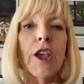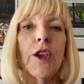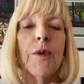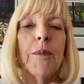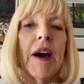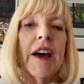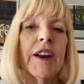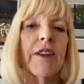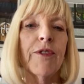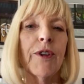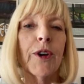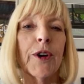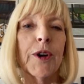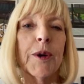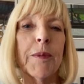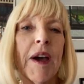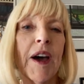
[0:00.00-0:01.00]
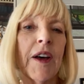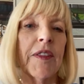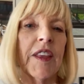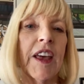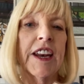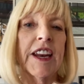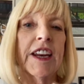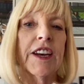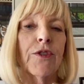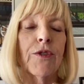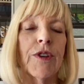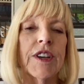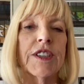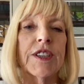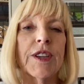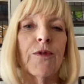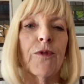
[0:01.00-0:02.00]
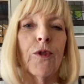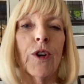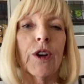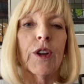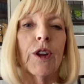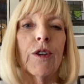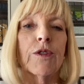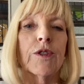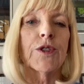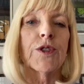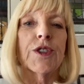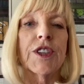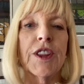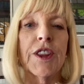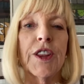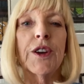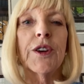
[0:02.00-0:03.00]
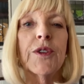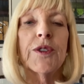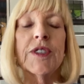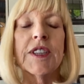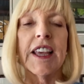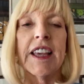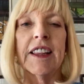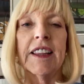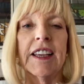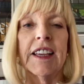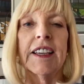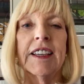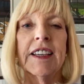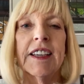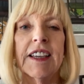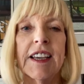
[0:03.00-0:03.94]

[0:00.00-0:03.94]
You might have heard about an increase in foreclosures in the news lately,